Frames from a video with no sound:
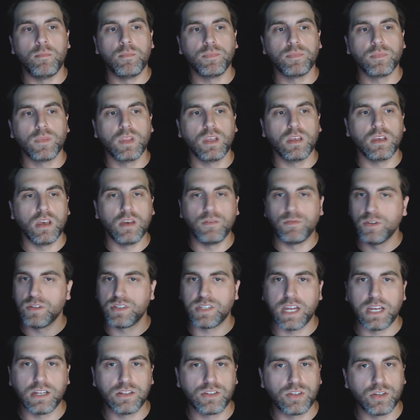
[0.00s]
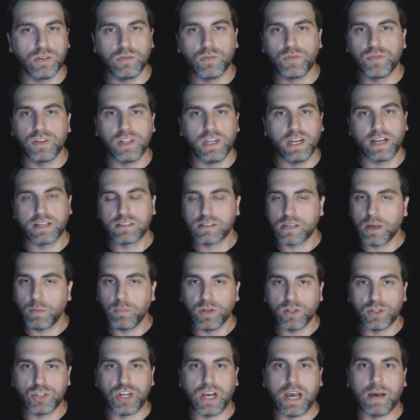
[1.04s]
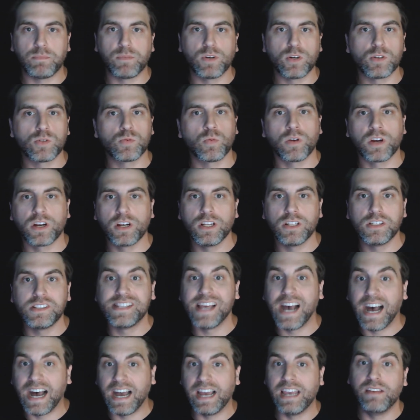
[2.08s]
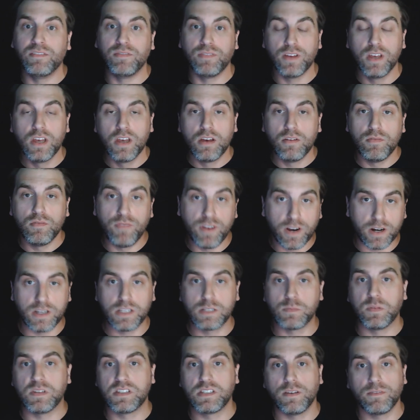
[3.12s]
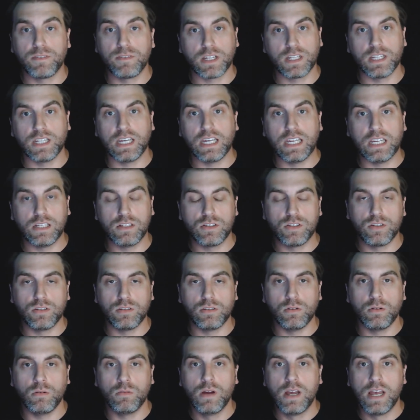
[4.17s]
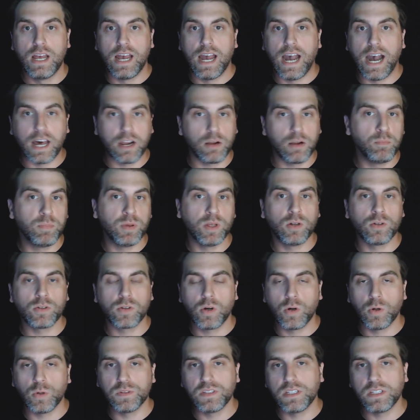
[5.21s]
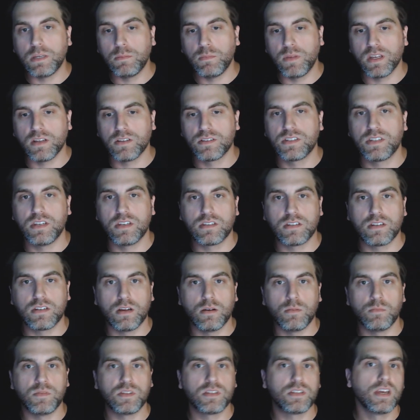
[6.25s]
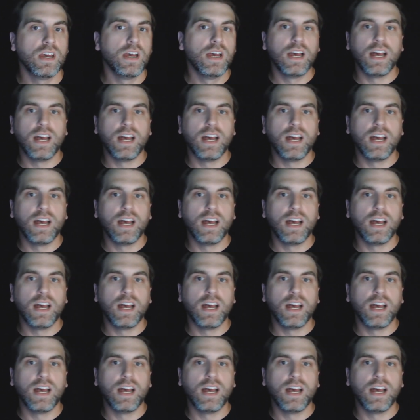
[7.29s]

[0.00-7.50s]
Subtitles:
if you stay tuned for the next couple of chapters, we're going to dive very specifically into how to build cold email systems,